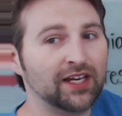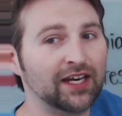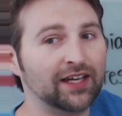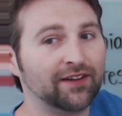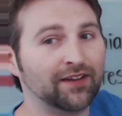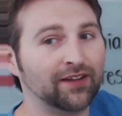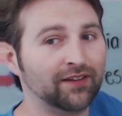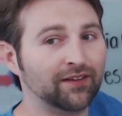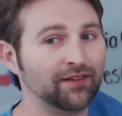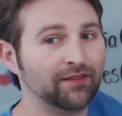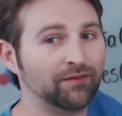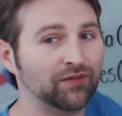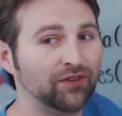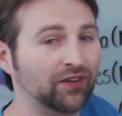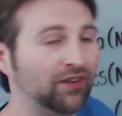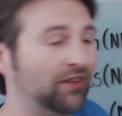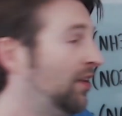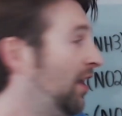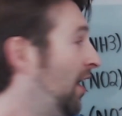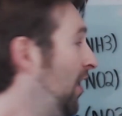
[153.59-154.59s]
and then
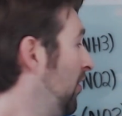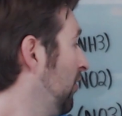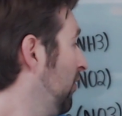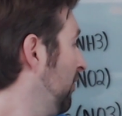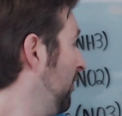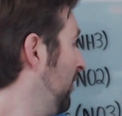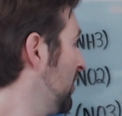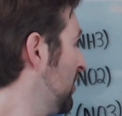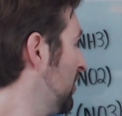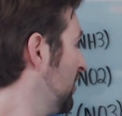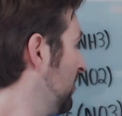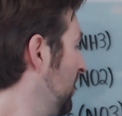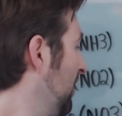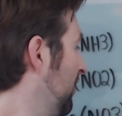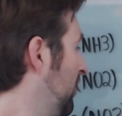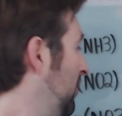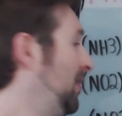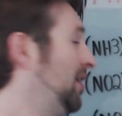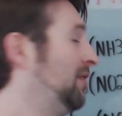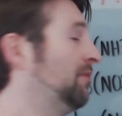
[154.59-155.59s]
the other fish and
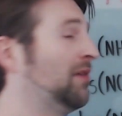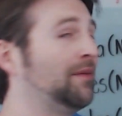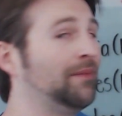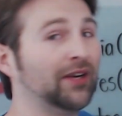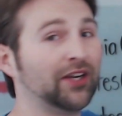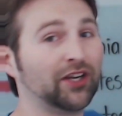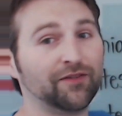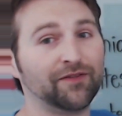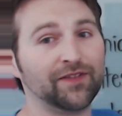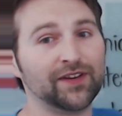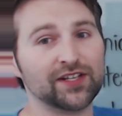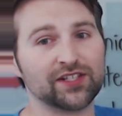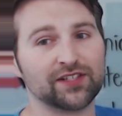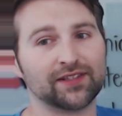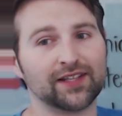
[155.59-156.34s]
stuff could be eaten by bigger fish,